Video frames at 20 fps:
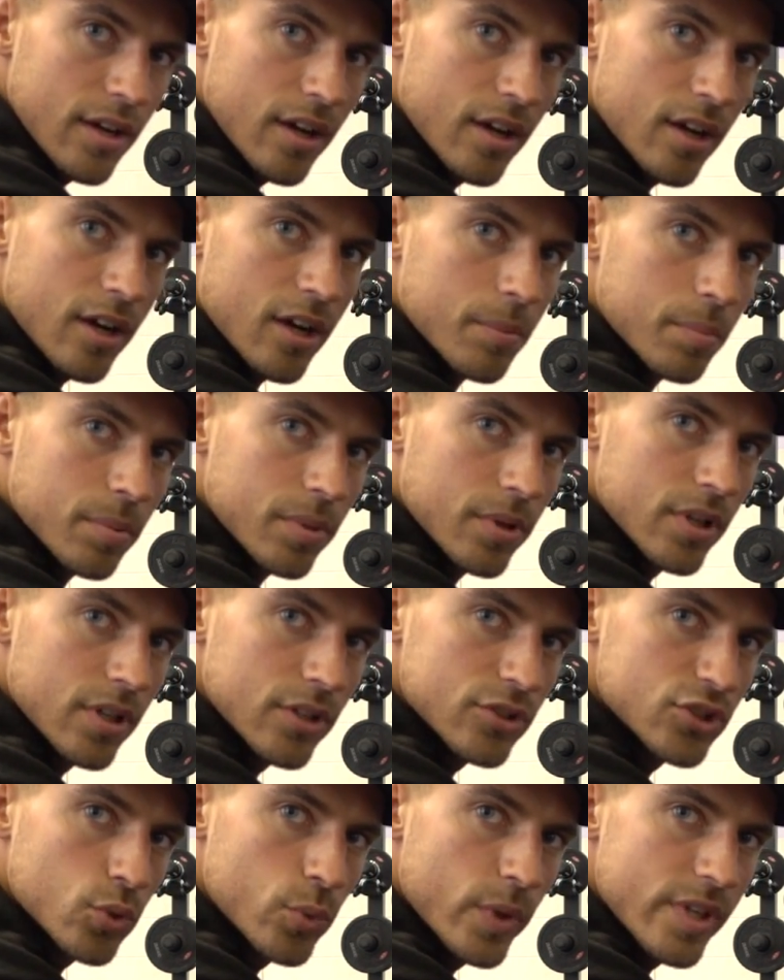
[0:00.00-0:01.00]

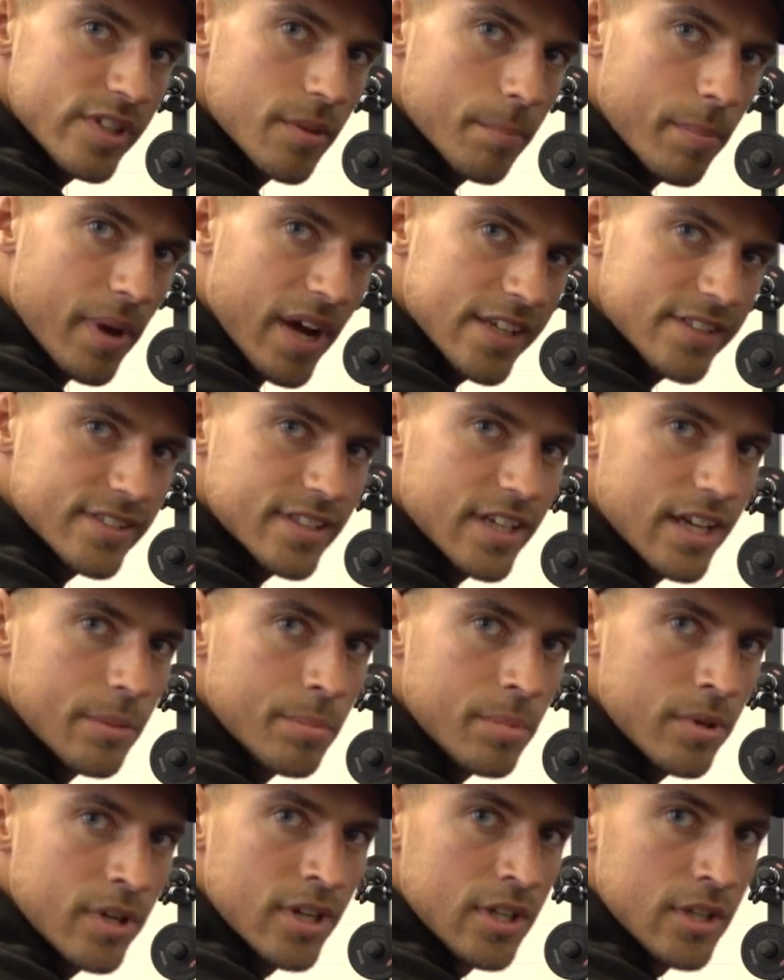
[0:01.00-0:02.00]
up, squeeze the
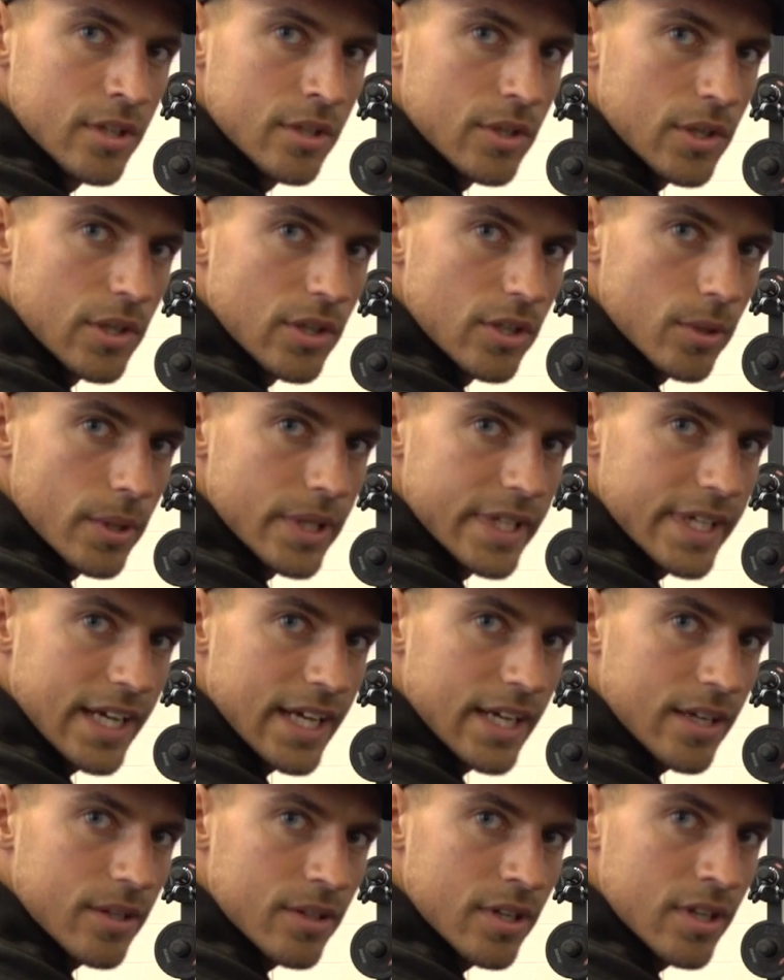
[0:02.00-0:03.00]
bicep. All the way
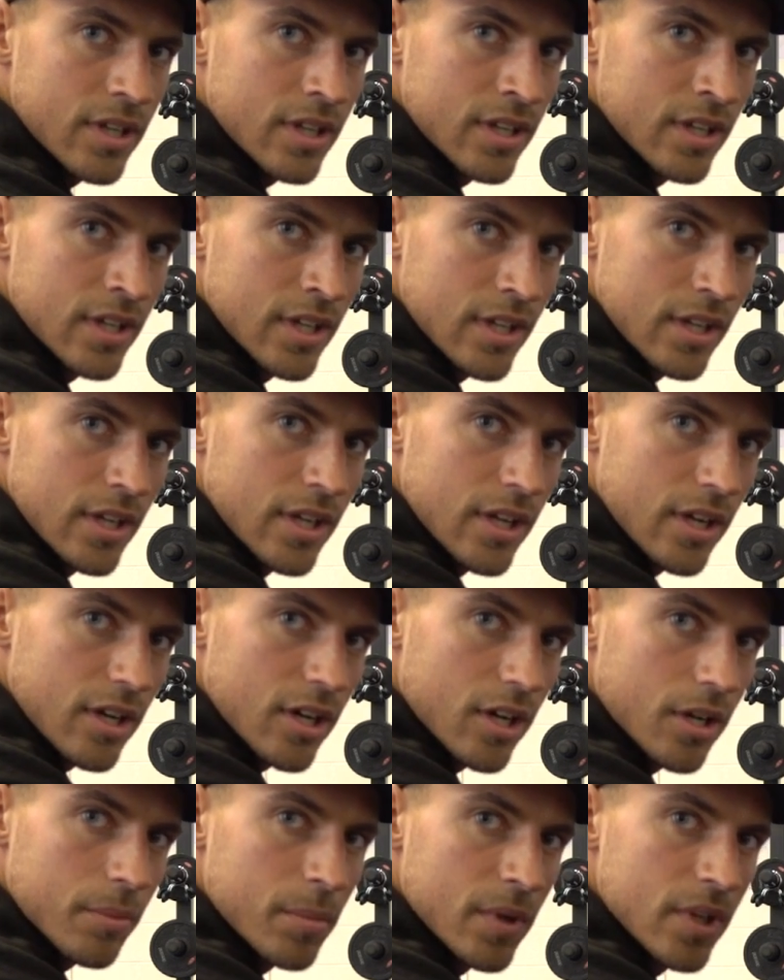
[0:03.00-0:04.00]
down,
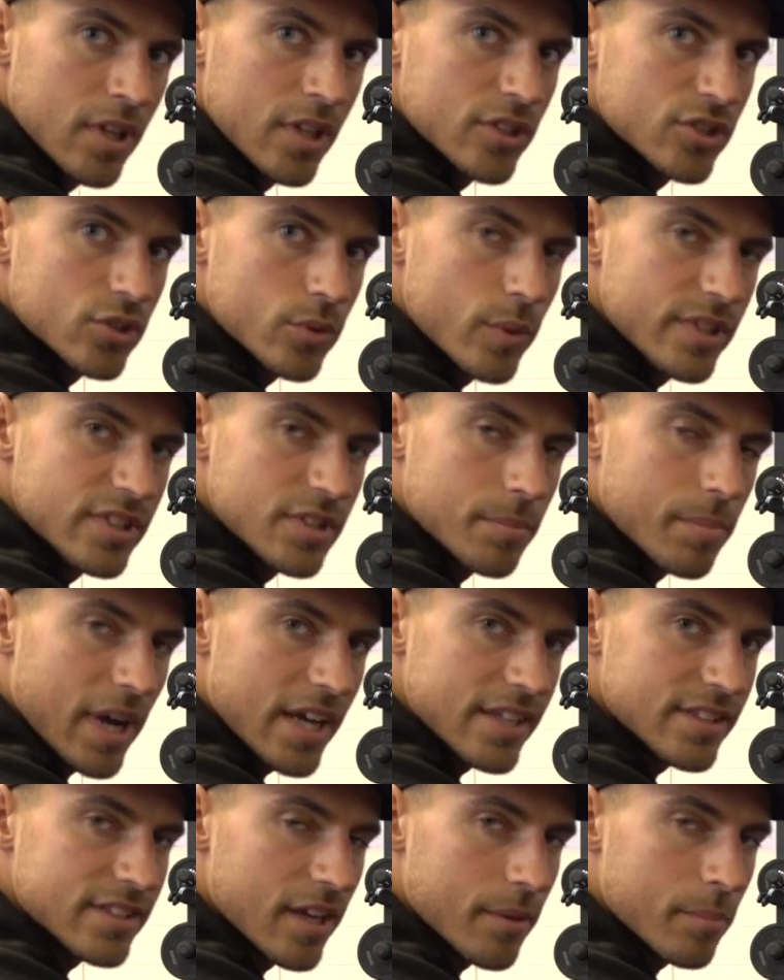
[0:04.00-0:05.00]
up, squeeze the
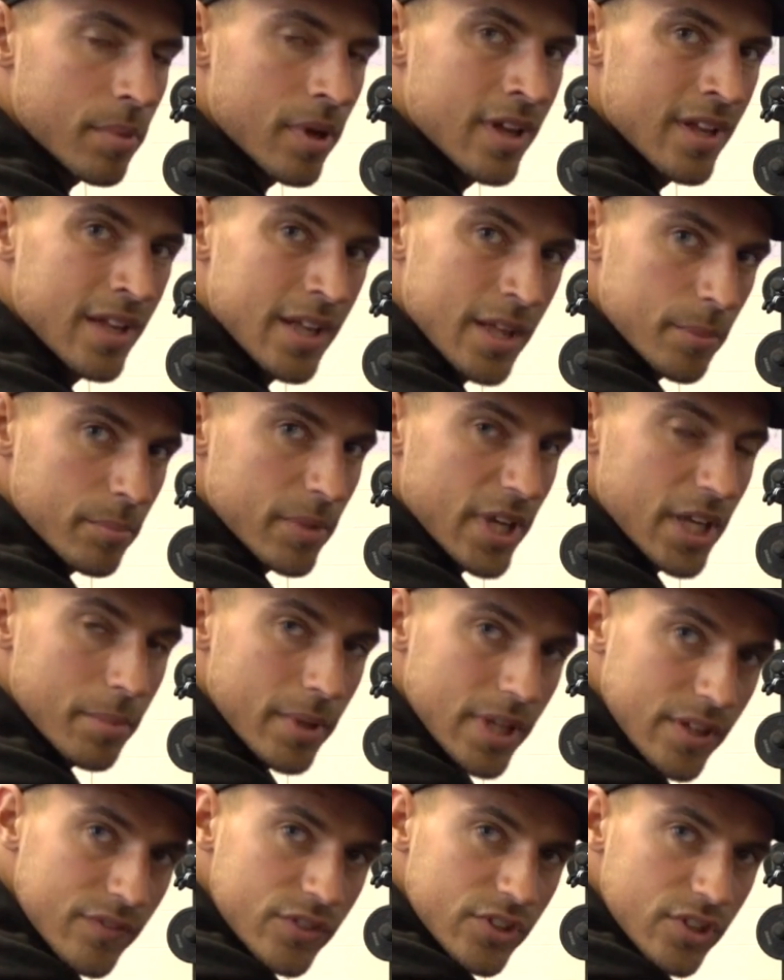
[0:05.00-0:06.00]
bicep.
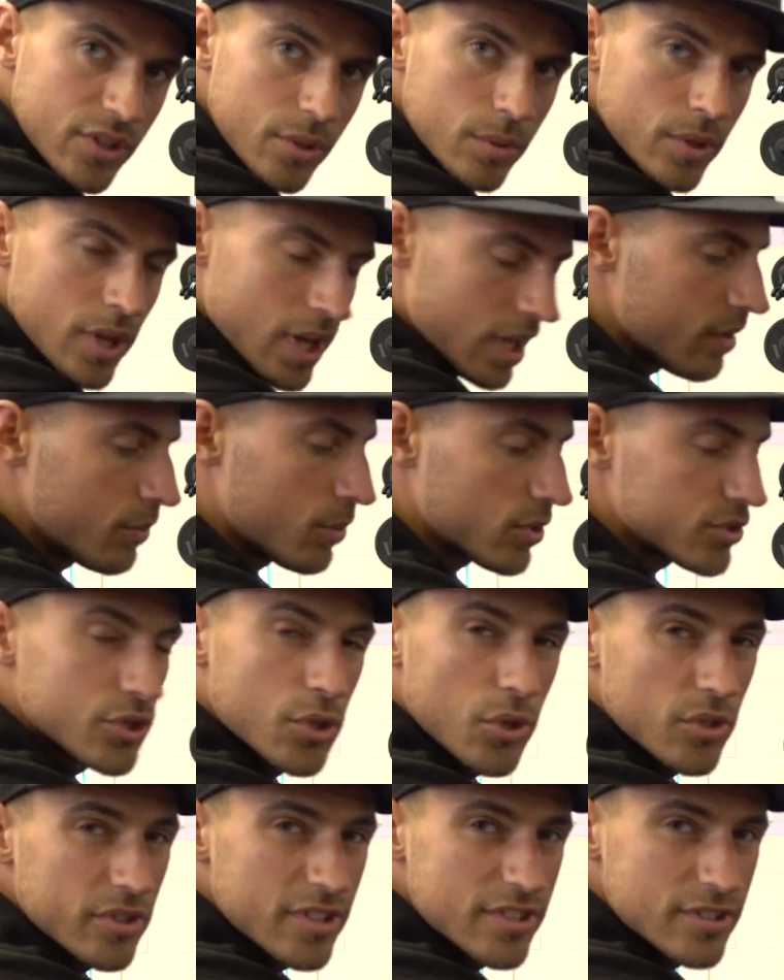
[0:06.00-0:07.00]
Maybe even do what's
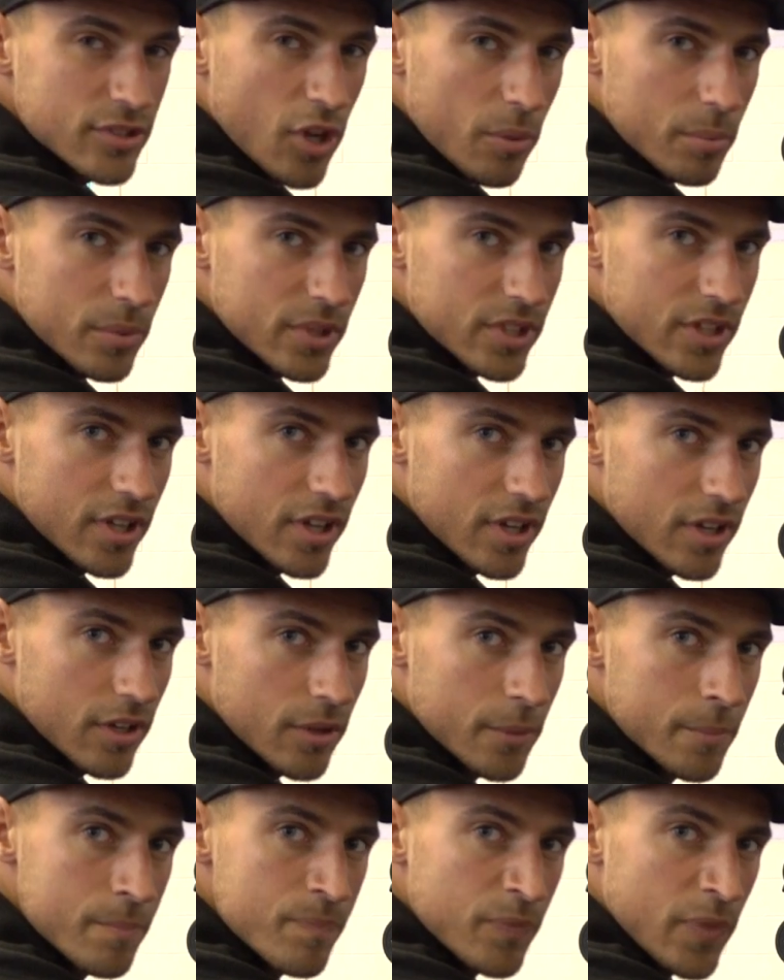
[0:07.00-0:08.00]
called a Zottman curl,
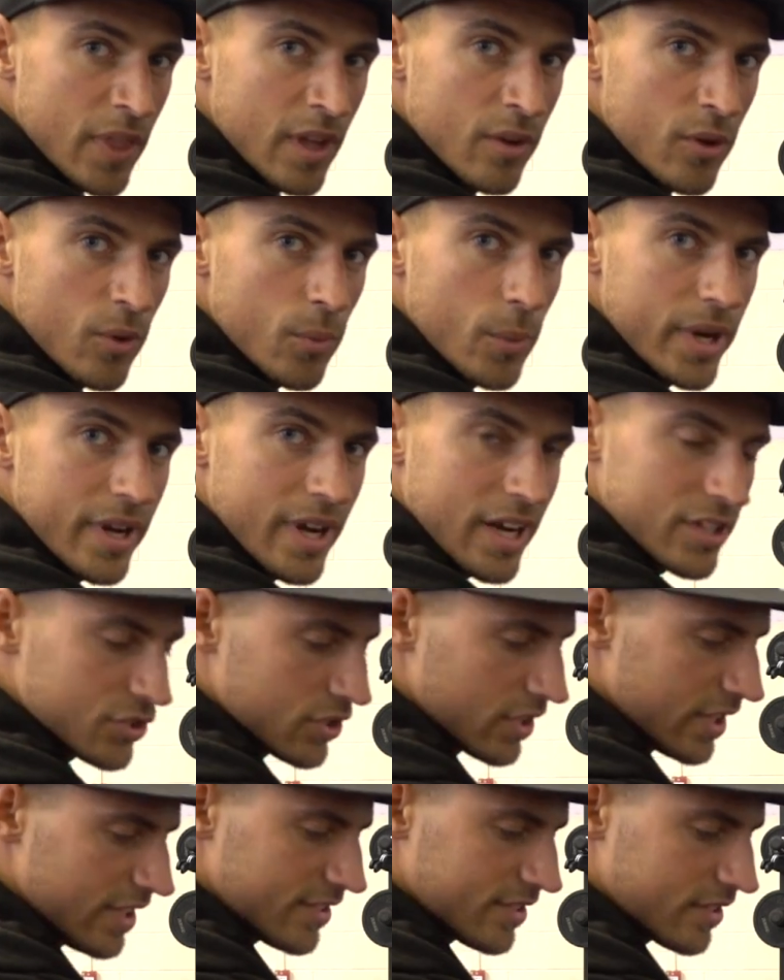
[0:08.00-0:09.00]
where you
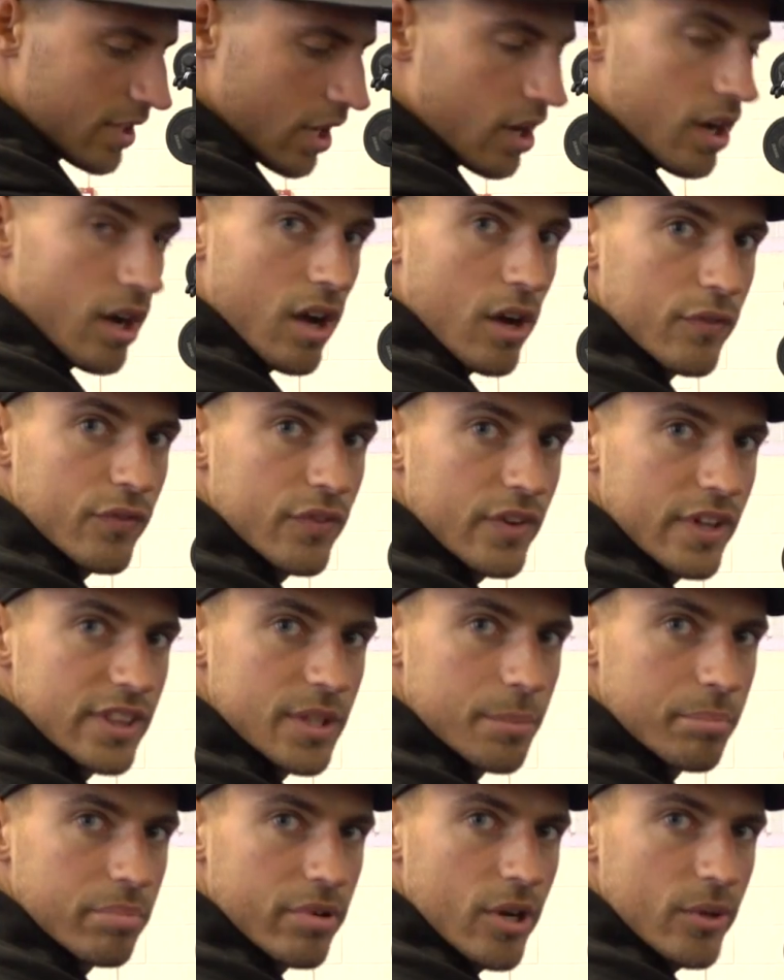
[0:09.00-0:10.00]
actually start off in
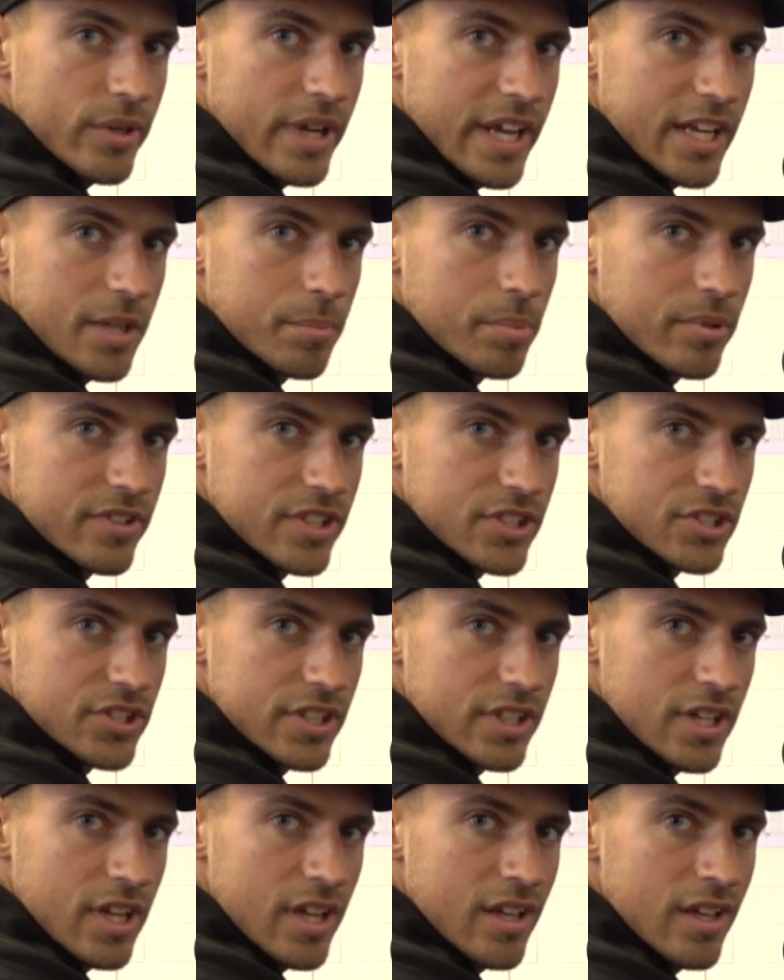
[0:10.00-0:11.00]
the pronated
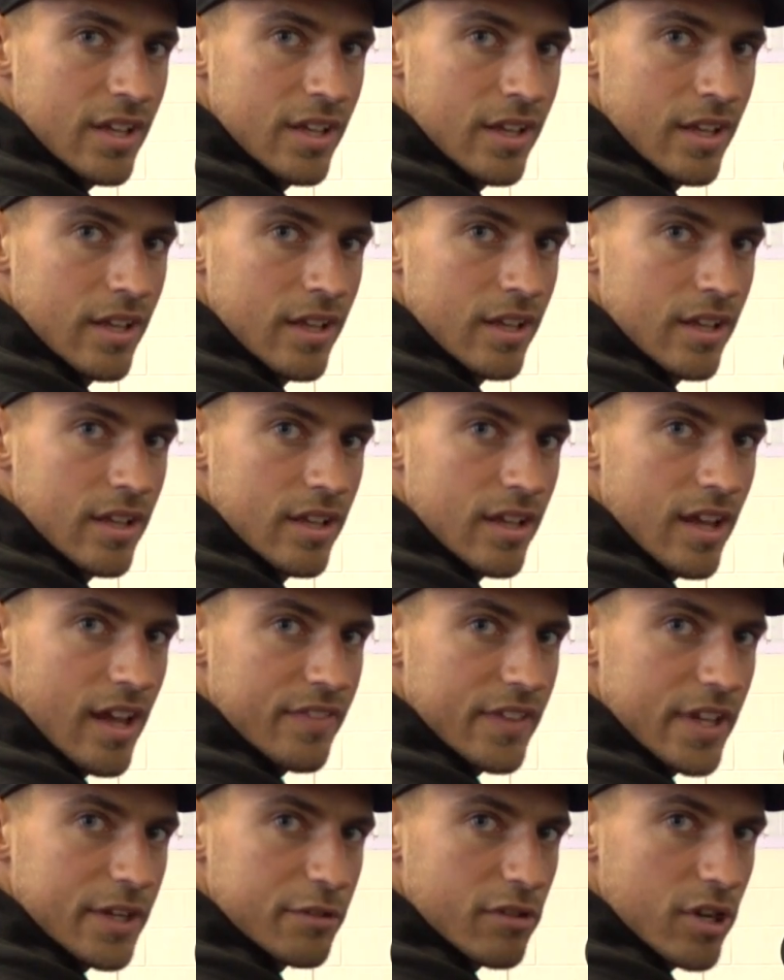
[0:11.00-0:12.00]
position
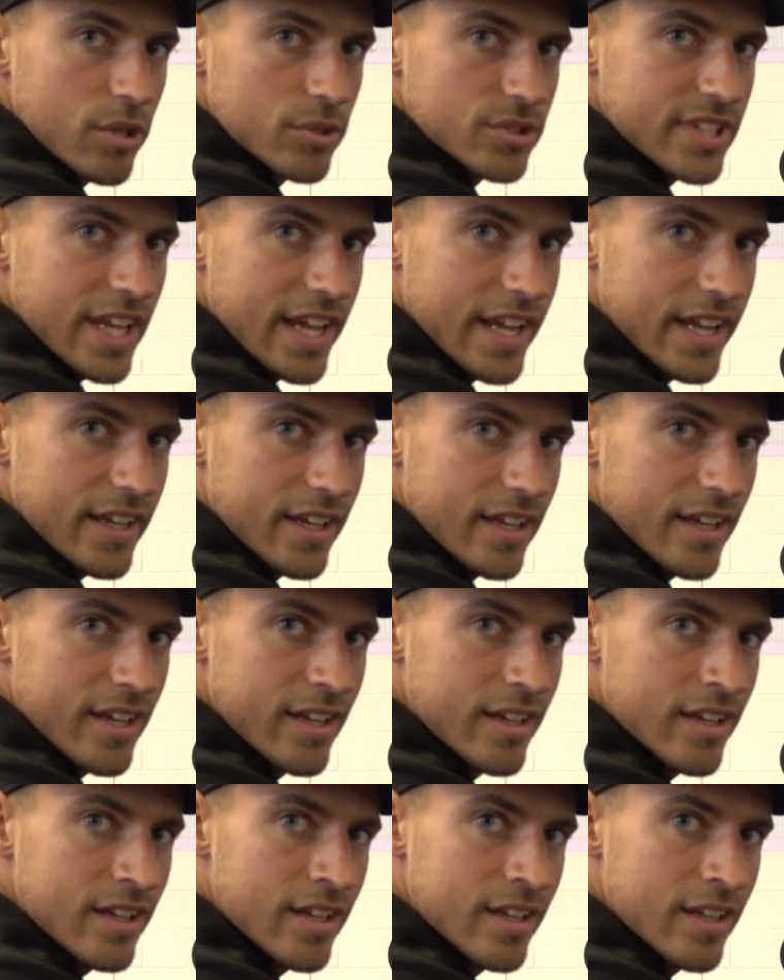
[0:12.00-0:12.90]
and then rotate